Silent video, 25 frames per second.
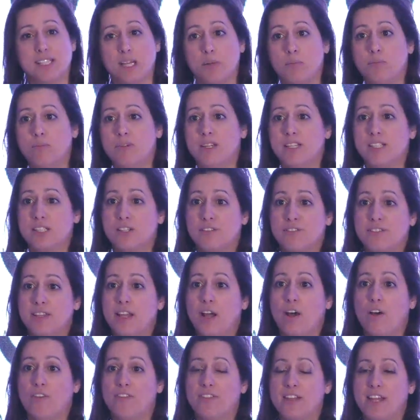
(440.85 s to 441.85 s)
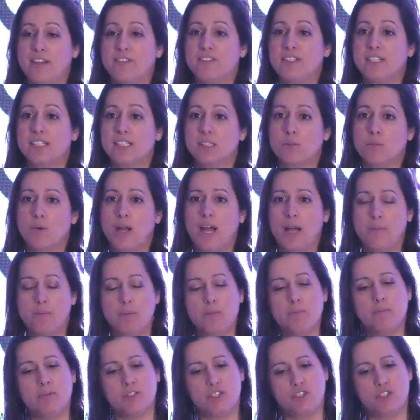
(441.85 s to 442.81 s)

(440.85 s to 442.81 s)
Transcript: summaries of the evidence and what happened,